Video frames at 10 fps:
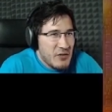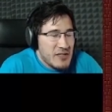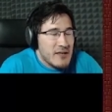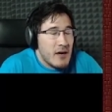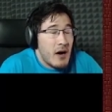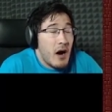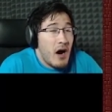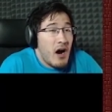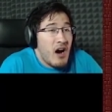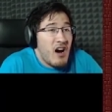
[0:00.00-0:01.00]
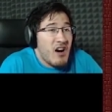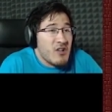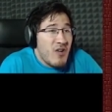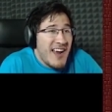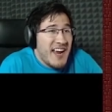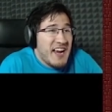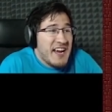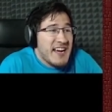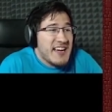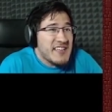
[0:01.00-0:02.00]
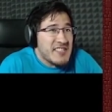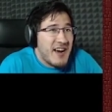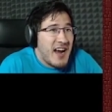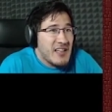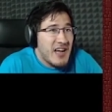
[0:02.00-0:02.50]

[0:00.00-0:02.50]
you. Oh, great! Sorry, I